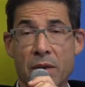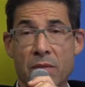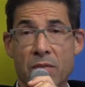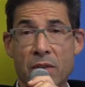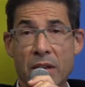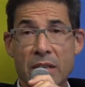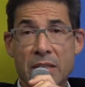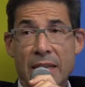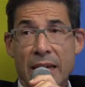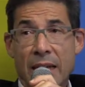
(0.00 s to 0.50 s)

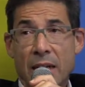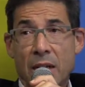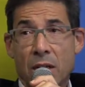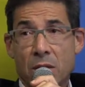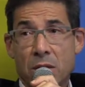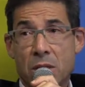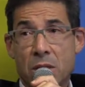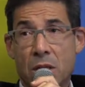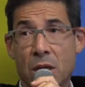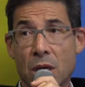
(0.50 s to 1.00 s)
even as
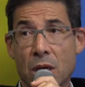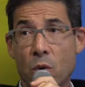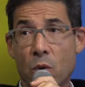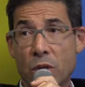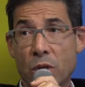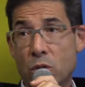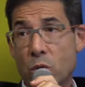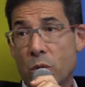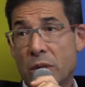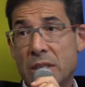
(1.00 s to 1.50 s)
adults,
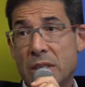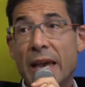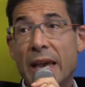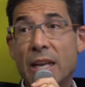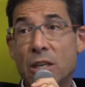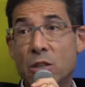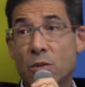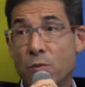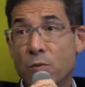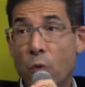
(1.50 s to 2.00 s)
we do
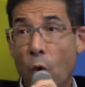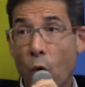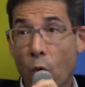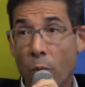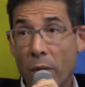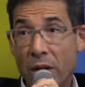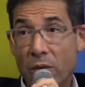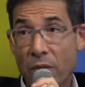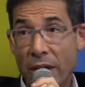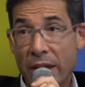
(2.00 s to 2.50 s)
attend
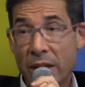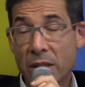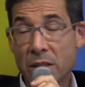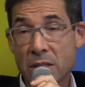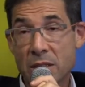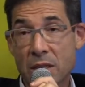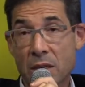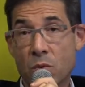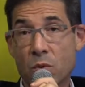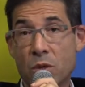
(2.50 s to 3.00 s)
formal
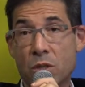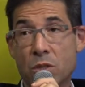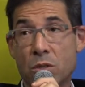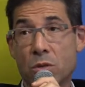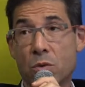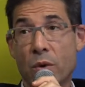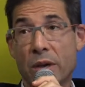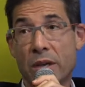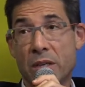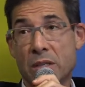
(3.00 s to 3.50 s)
events and we
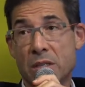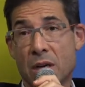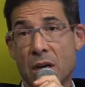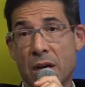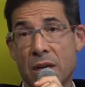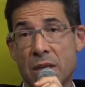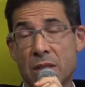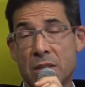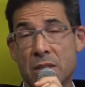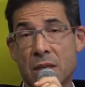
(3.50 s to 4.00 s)
do wear
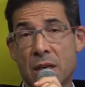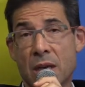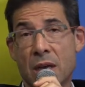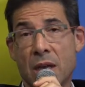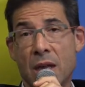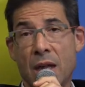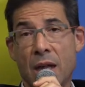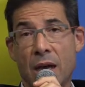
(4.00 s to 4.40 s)
ties.